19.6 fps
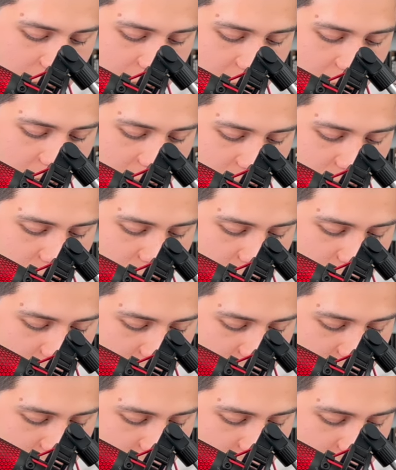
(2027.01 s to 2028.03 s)
and
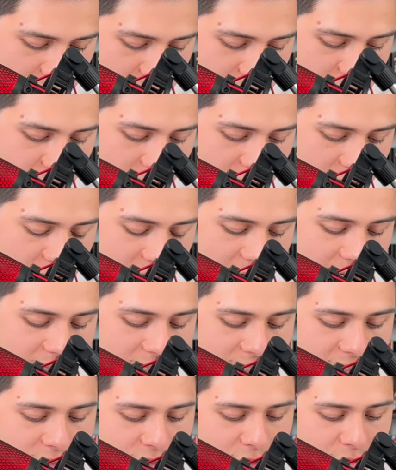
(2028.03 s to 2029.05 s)
this
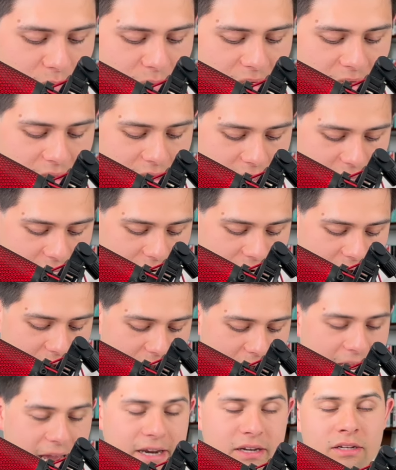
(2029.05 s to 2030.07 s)
could be the
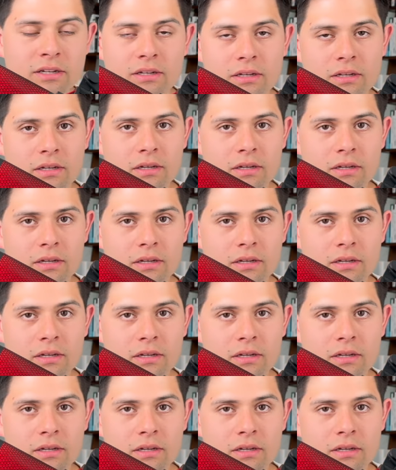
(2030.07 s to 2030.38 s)
net.